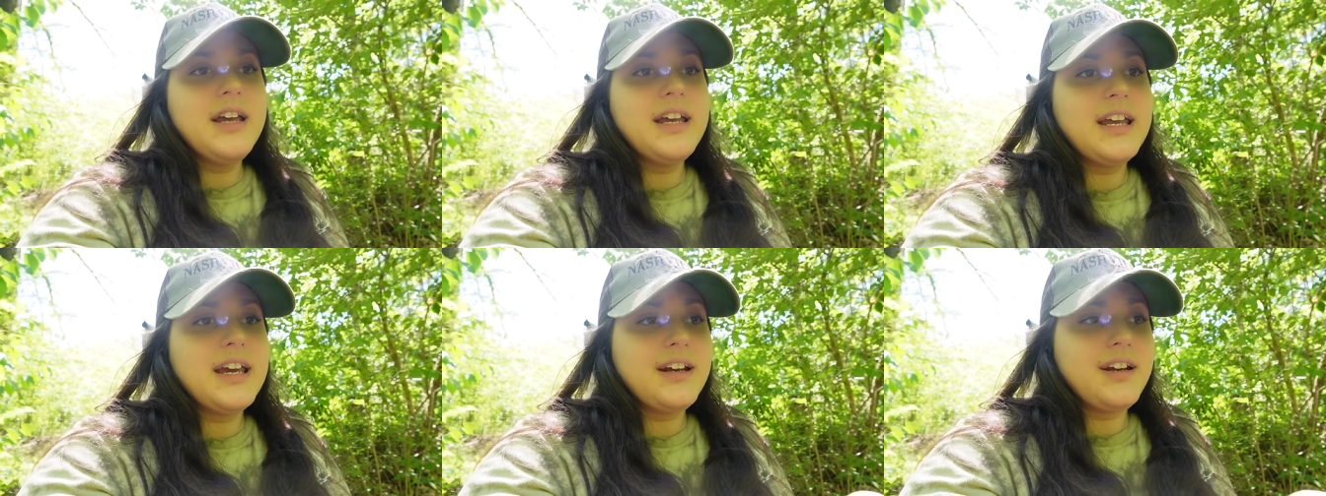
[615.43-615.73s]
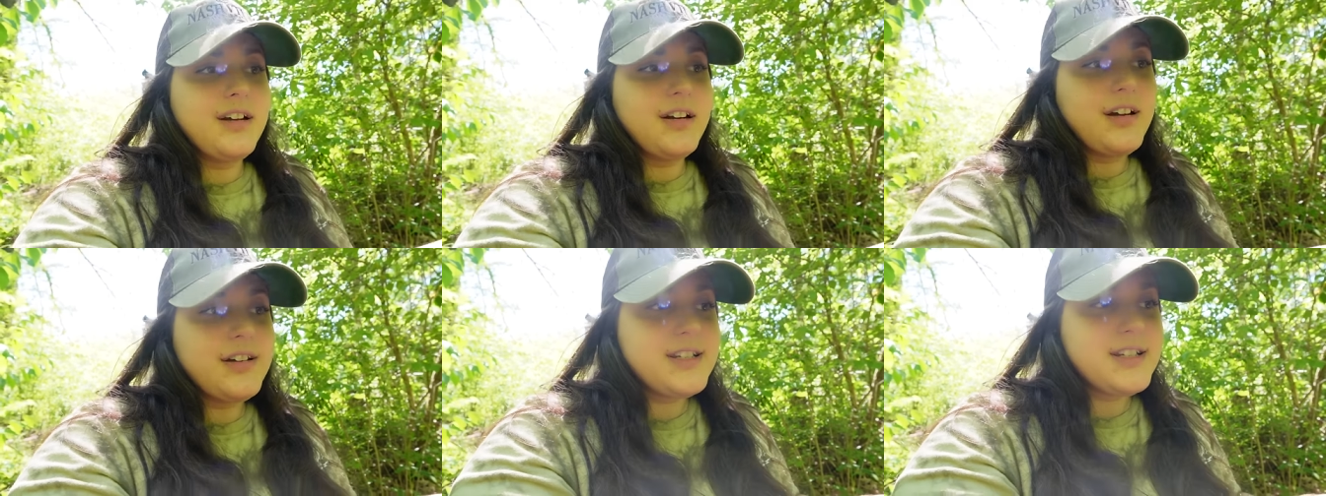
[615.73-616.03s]
get
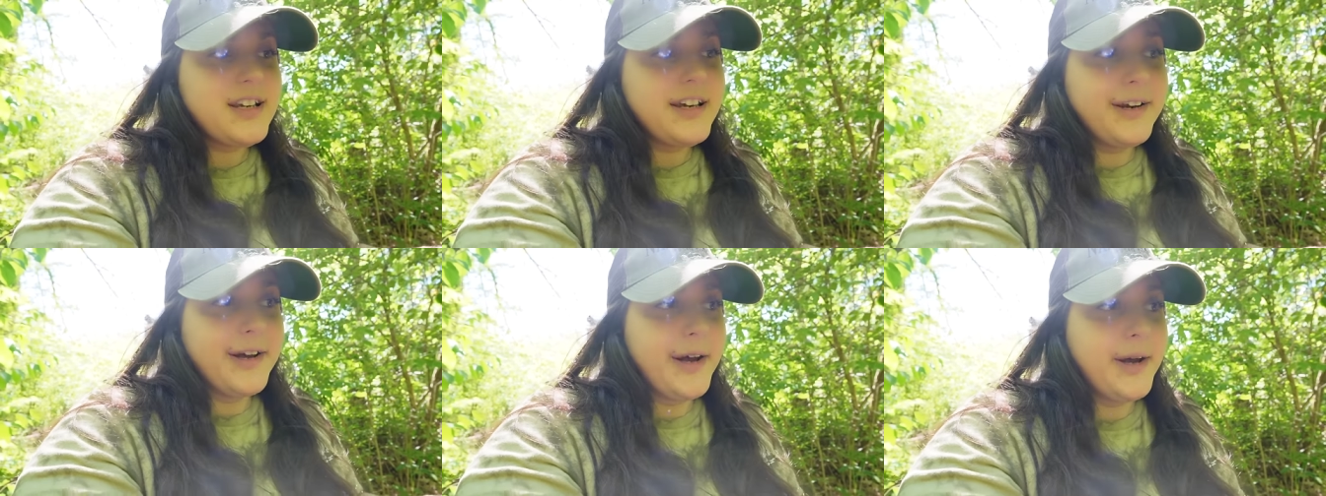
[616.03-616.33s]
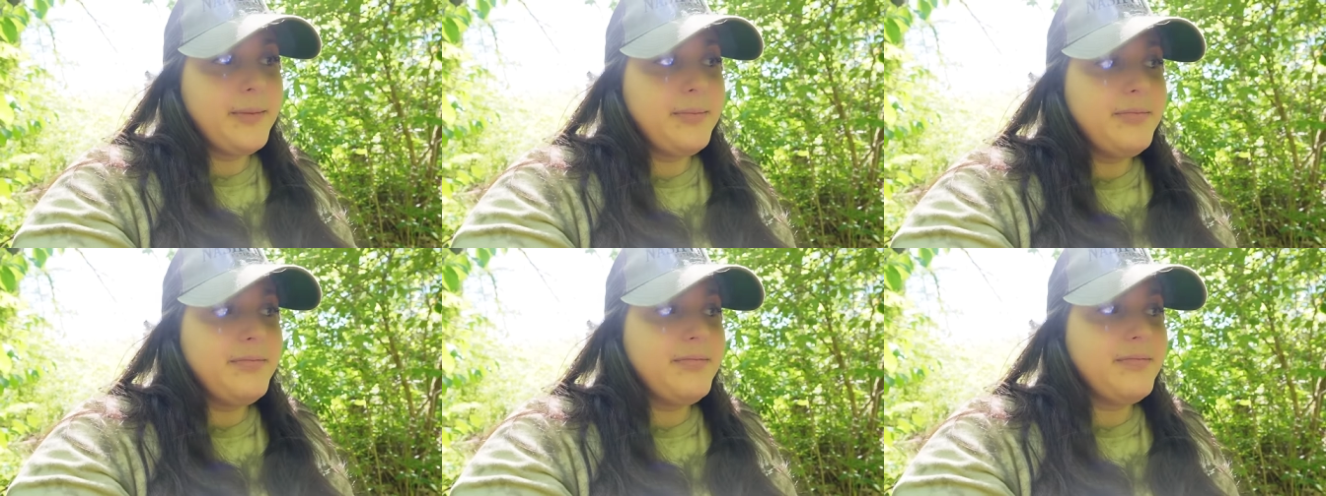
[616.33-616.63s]
it all set
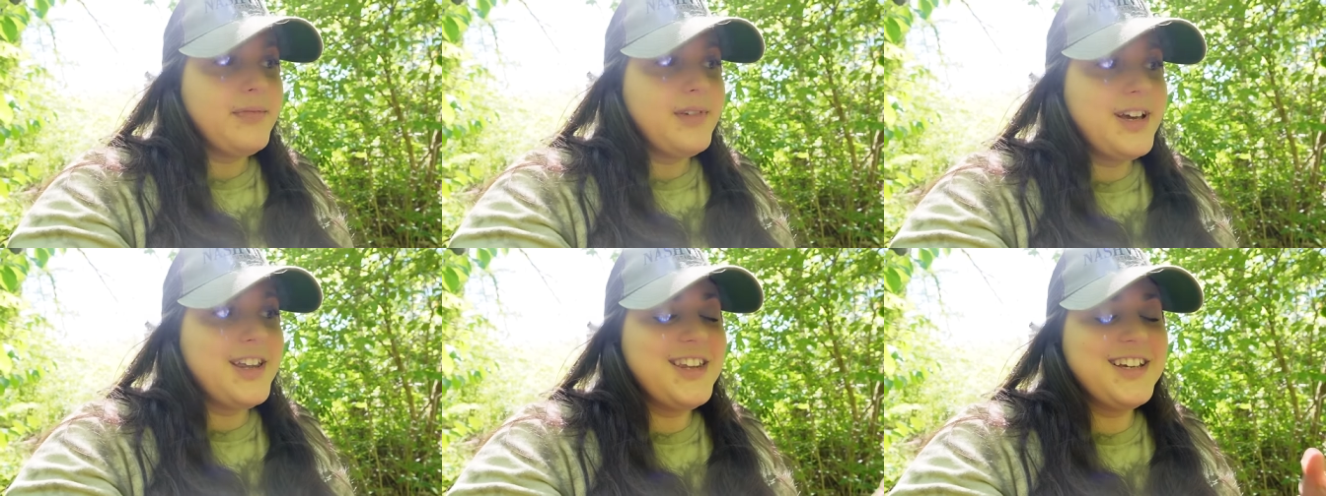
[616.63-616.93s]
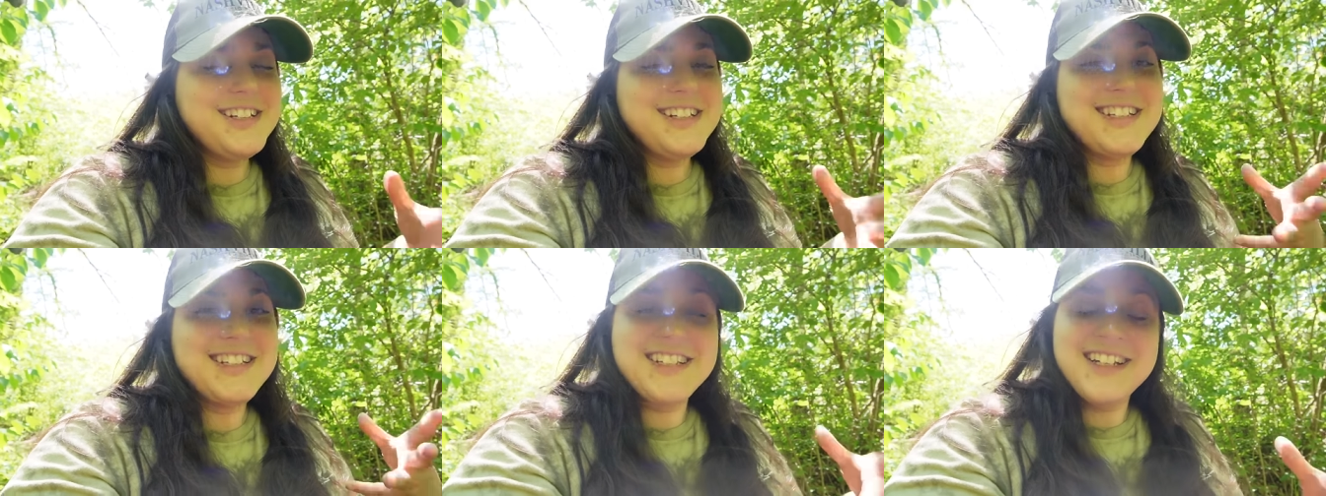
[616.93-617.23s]
up, and
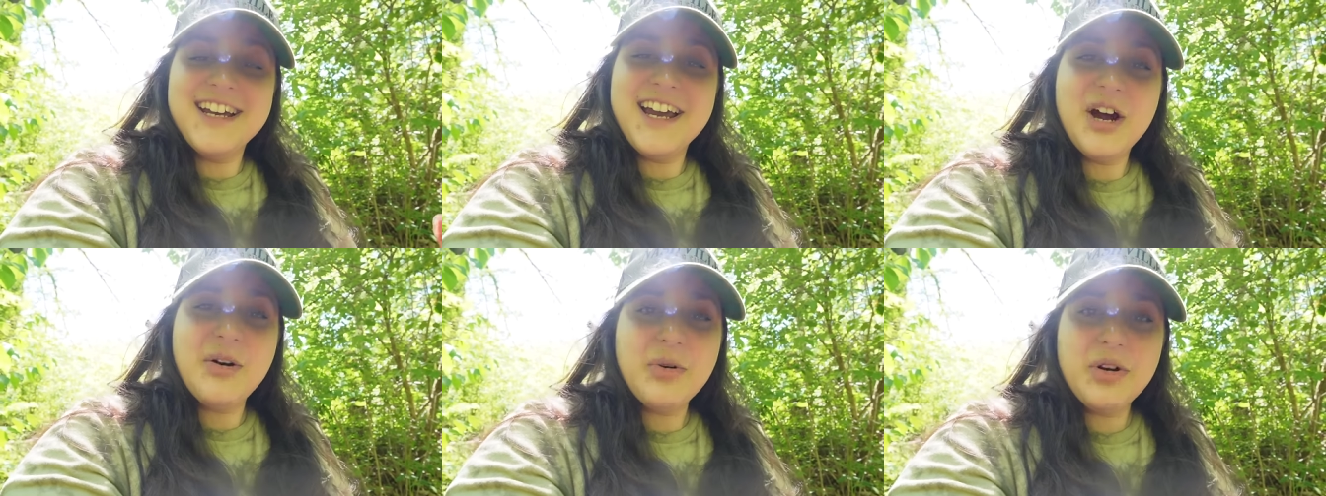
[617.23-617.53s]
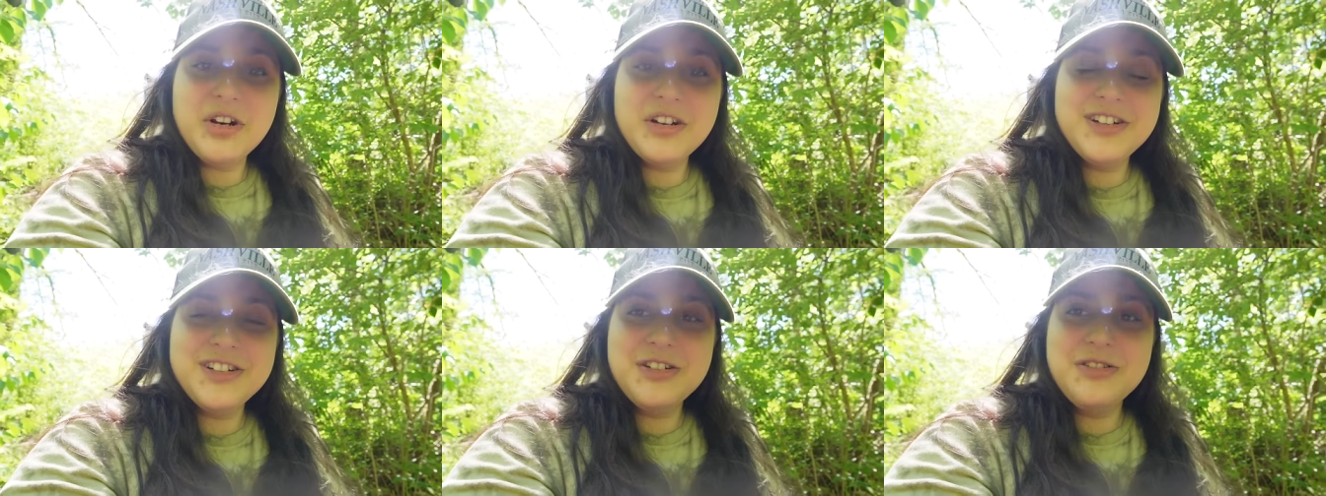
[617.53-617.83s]
then see how
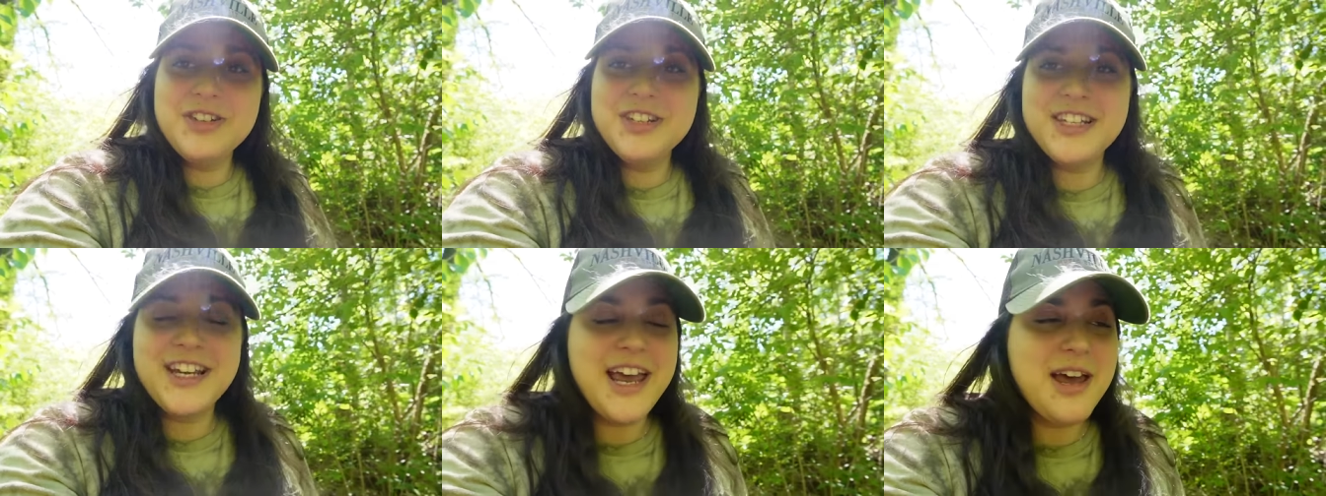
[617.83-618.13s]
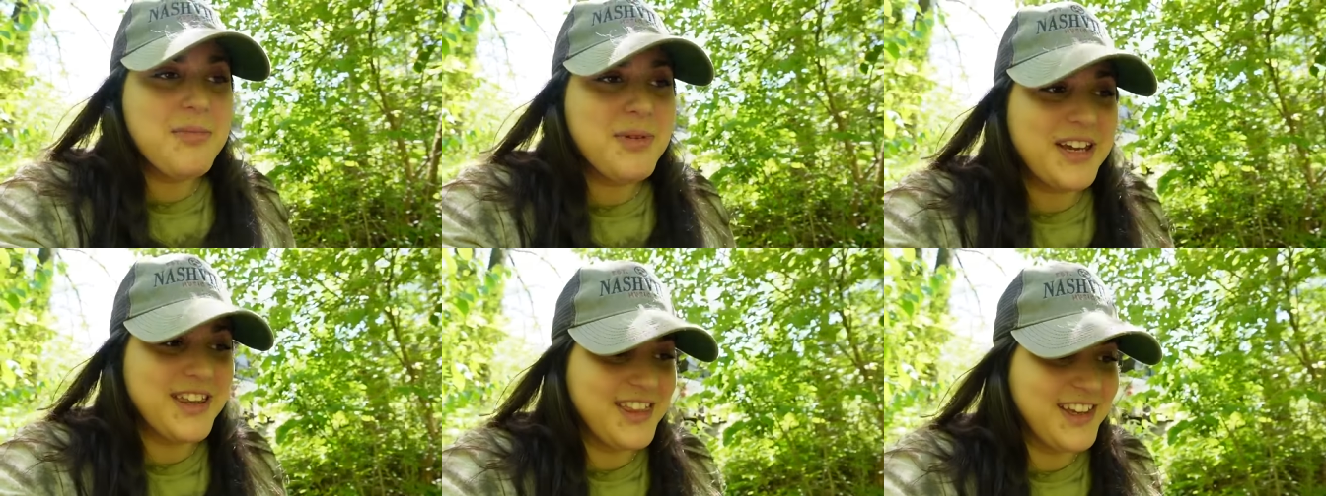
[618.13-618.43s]
we're going to do this hammock